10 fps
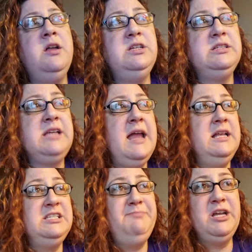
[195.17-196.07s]
Just
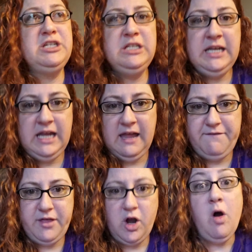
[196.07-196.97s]
especially if
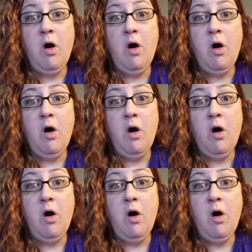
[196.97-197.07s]
they're